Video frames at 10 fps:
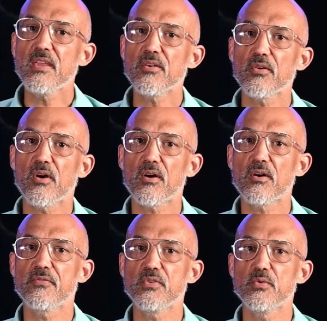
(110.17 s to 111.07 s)
Here
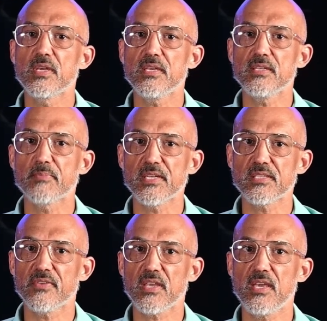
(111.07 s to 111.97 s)
are a few key
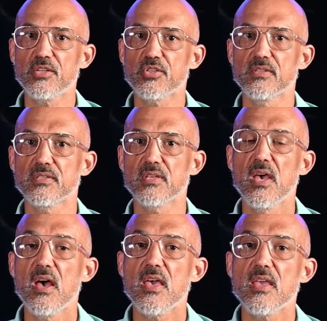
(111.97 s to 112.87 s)
specifications.
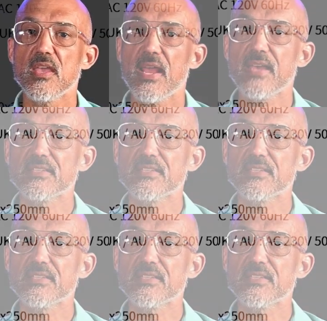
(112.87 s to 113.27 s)
It